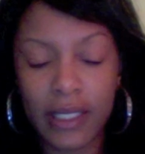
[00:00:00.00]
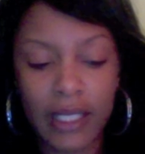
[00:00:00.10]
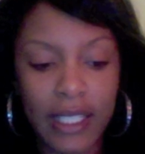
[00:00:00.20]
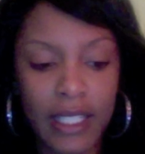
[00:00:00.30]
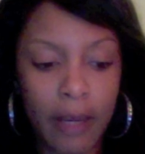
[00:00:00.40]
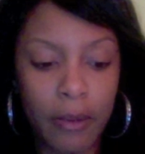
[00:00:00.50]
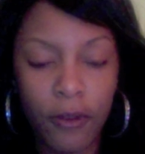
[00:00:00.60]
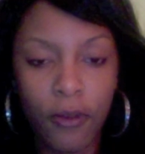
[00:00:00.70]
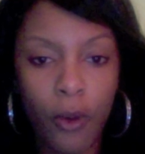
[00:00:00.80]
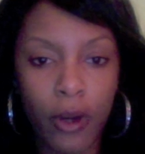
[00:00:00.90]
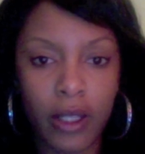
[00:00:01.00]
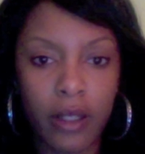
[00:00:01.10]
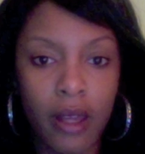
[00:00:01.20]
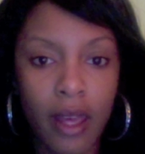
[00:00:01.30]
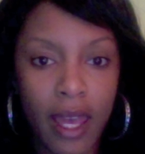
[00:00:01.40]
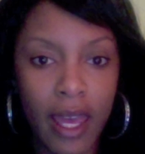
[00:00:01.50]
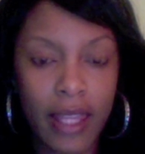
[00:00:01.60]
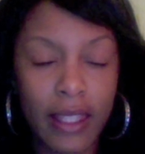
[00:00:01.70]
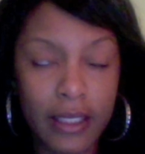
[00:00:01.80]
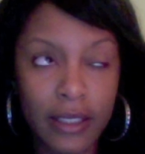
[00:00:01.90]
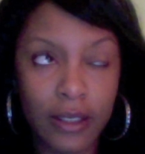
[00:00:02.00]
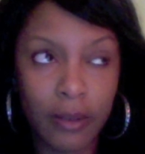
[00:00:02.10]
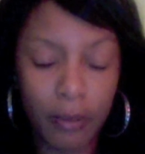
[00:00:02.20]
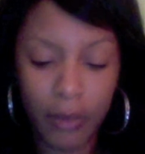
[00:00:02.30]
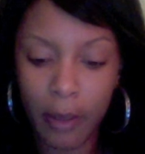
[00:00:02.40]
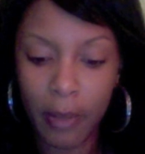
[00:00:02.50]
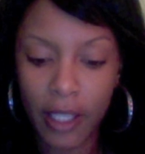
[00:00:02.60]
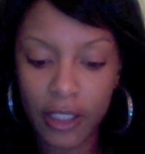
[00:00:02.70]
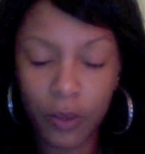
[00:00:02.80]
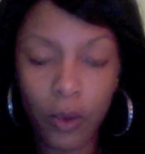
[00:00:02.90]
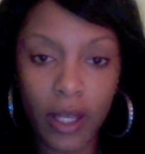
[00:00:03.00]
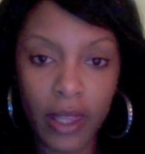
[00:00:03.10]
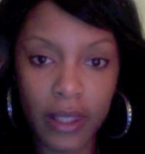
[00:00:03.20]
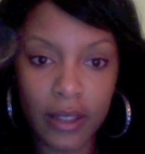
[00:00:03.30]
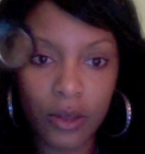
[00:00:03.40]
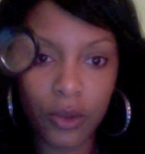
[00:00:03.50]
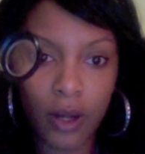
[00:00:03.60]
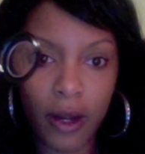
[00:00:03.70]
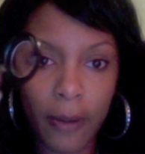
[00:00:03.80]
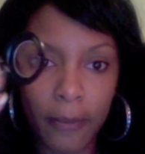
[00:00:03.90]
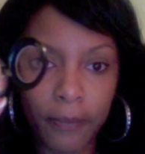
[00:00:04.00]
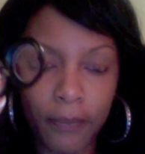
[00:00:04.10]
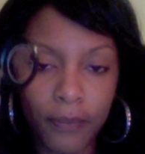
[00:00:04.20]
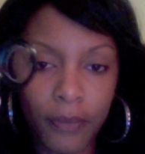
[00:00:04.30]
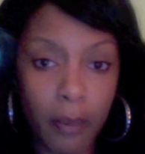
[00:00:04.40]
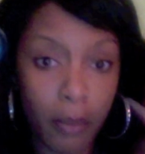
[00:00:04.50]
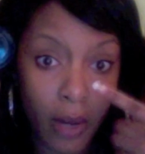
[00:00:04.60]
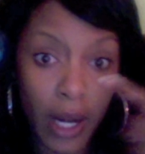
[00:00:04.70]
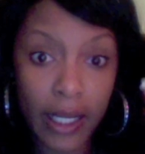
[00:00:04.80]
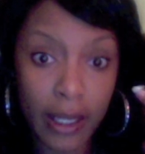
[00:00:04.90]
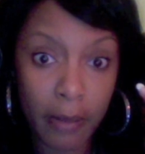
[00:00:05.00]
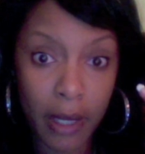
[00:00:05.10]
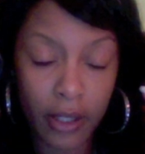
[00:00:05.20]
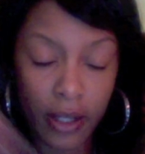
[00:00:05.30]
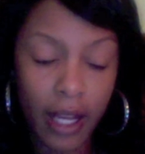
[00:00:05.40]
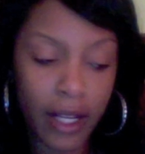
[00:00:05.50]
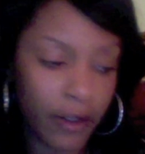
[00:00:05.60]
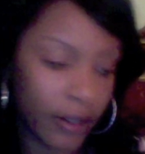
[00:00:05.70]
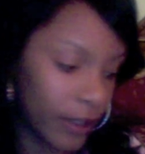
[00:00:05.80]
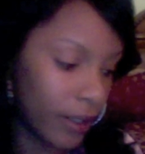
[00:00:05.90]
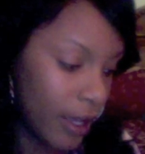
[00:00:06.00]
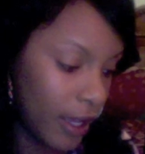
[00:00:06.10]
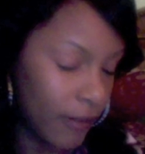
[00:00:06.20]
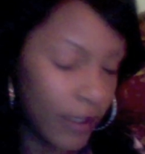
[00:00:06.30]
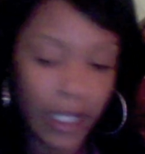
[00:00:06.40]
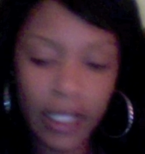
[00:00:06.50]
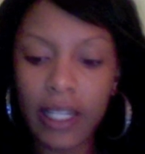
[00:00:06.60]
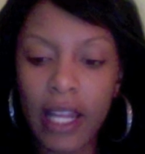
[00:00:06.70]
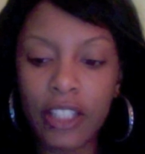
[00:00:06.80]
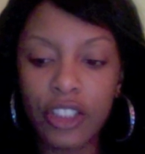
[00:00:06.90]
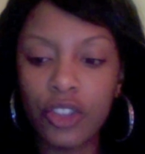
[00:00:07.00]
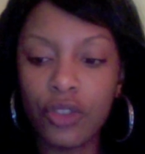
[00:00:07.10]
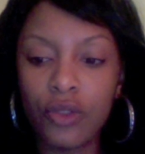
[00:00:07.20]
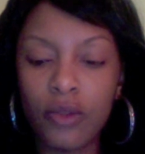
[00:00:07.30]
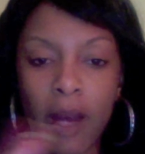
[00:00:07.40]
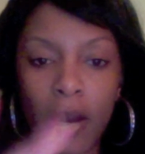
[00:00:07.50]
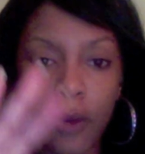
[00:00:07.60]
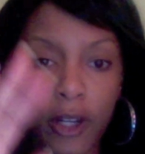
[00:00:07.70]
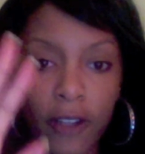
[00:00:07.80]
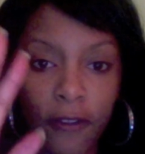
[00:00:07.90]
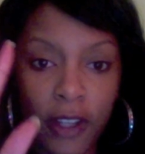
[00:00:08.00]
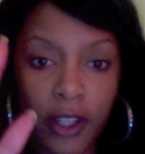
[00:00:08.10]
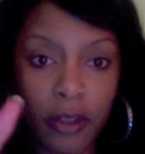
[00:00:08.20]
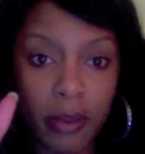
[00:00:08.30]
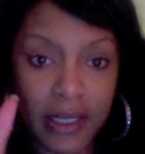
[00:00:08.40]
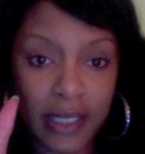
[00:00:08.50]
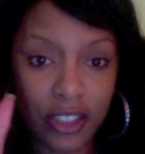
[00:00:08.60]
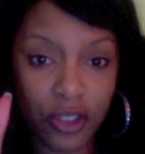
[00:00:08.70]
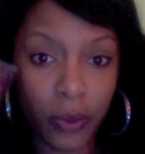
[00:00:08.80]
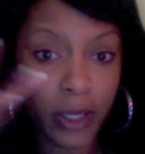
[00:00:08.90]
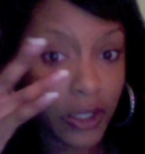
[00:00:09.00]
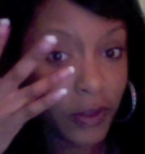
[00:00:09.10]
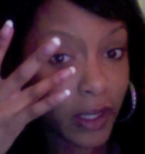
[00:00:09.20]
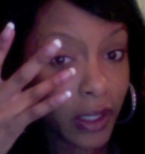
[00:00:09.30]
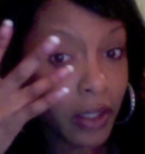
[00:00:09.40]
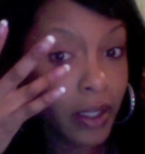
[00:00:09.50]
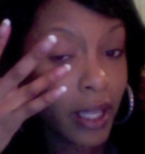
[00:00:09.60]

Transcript: an NW40. And this is the best one to brighten up my under eye area if needed. And I just use my ring finger because that's your weakest finger